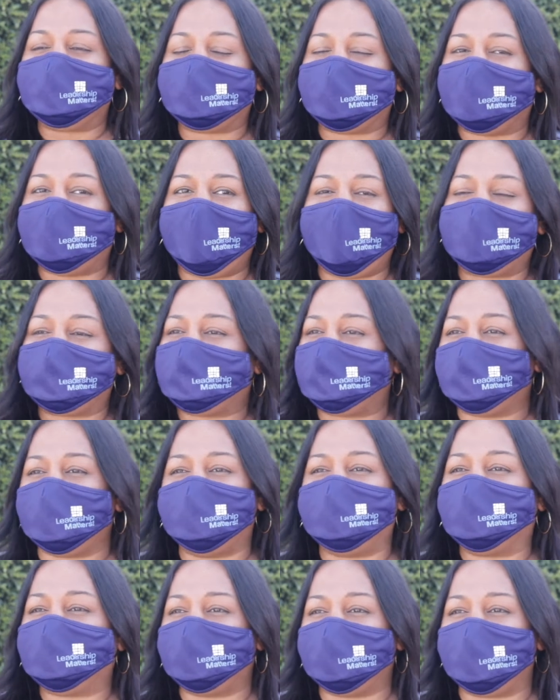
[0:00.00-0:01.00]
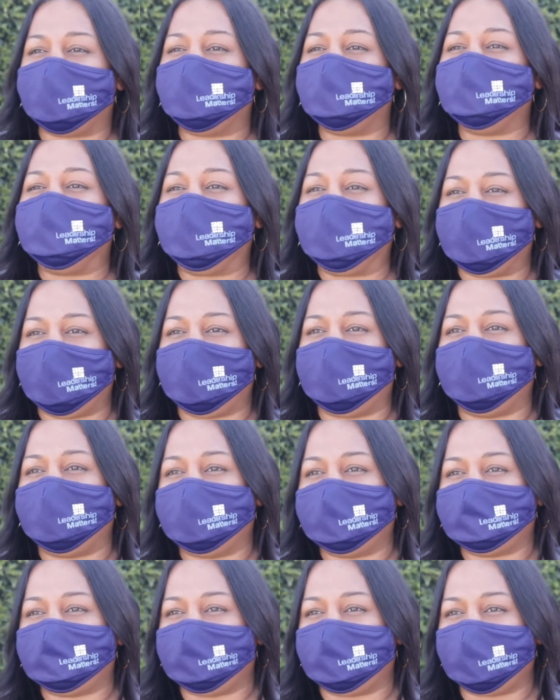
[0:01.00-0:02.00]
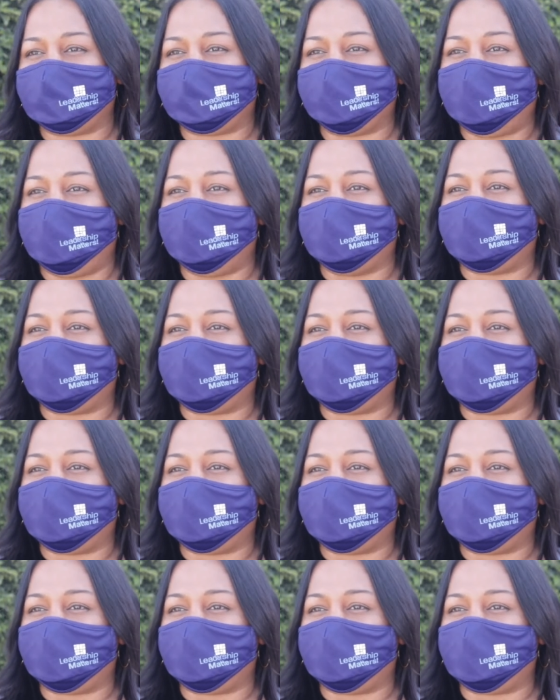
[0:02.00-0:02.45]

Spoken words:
adds so much more meaning to this whole